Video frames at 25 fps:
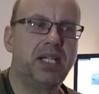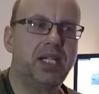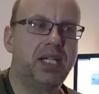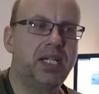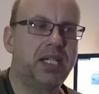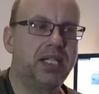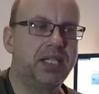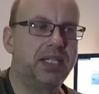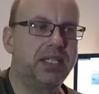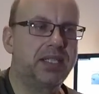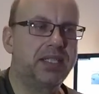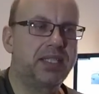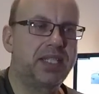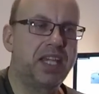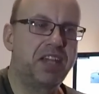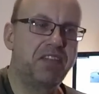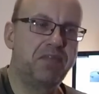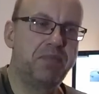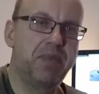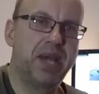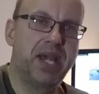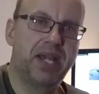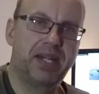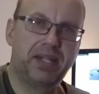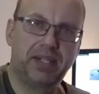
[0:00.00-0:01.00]
and
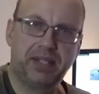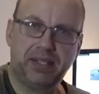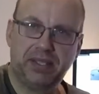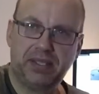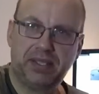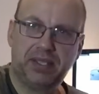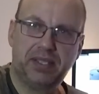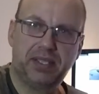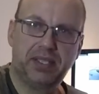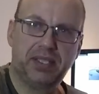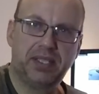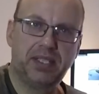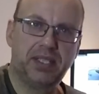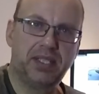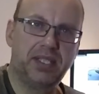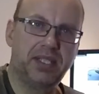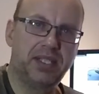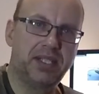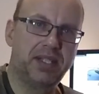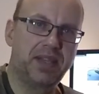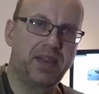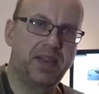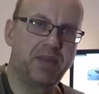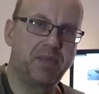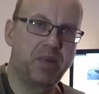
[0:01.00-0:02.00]
give back
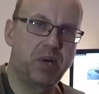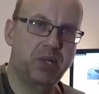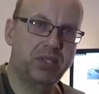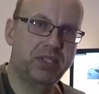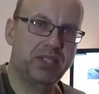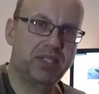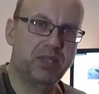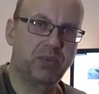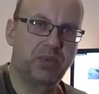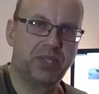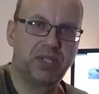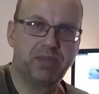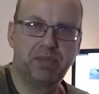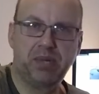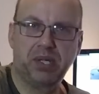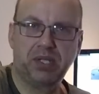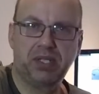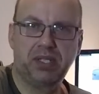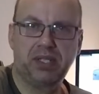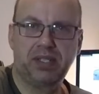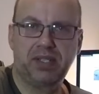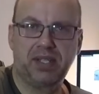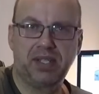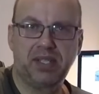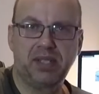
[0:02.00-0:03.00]
the box with the
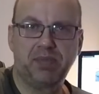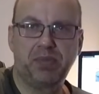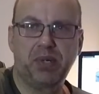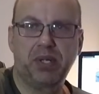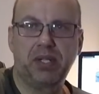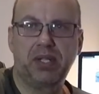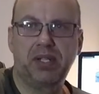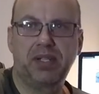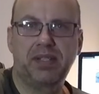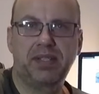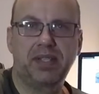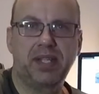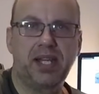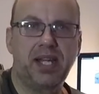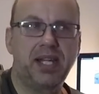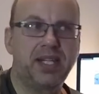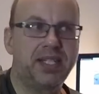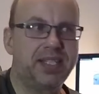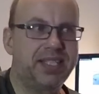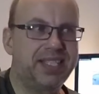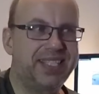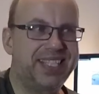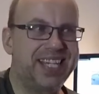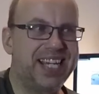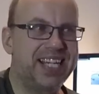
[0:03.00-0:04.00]
bottles
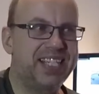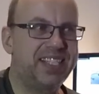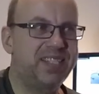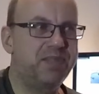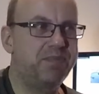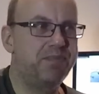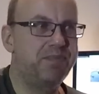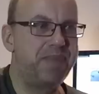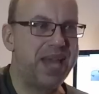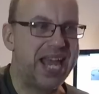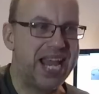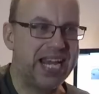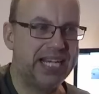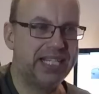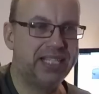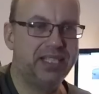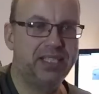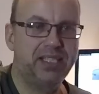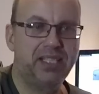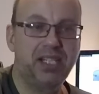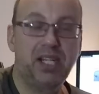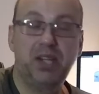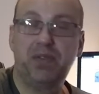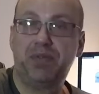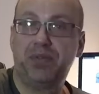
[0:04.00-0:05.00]
and get back
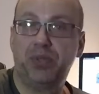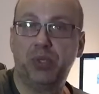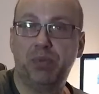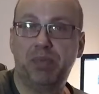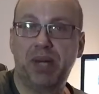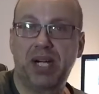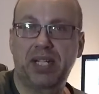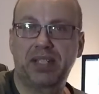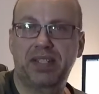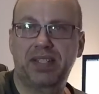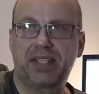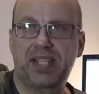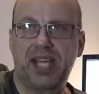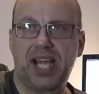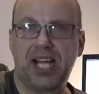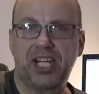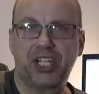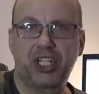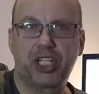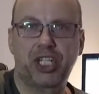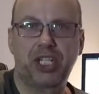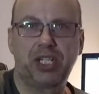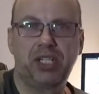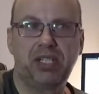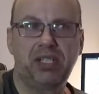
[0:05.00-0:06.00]
a few bucks
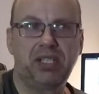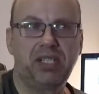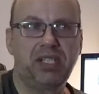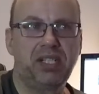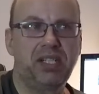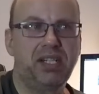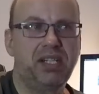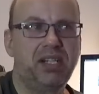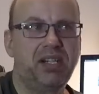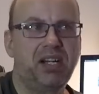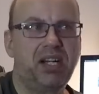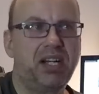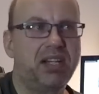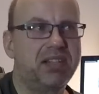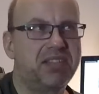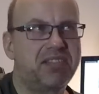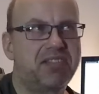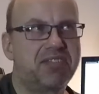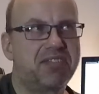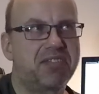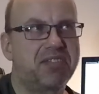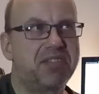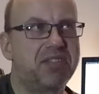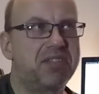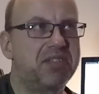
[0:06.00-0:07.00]
cash.
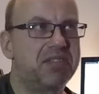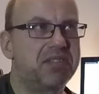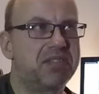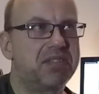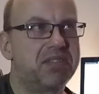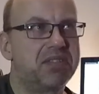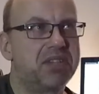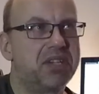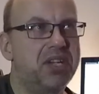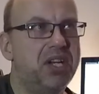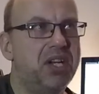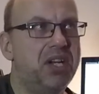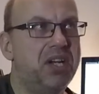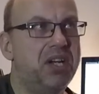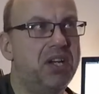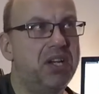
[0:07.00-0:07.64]
It's €6,